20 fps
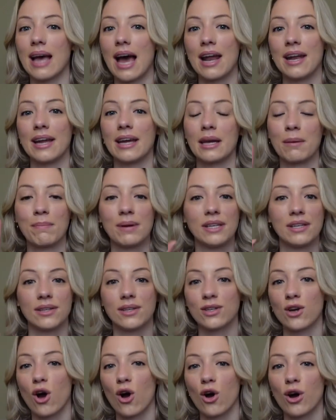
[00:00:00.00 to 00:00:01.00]
and it can be
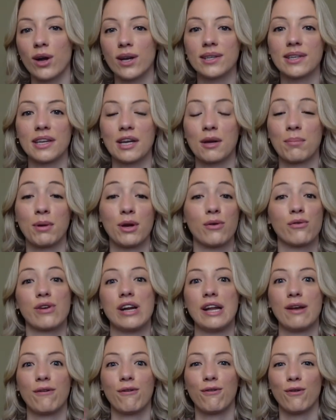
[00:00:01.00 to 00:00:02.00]
disguised, and it can be a
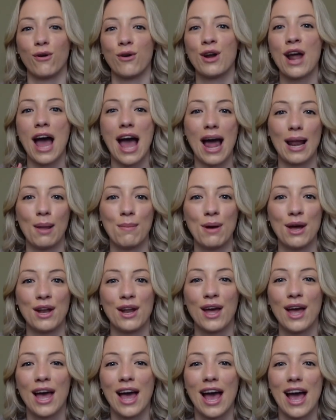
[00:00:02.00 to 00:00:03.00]
really fun element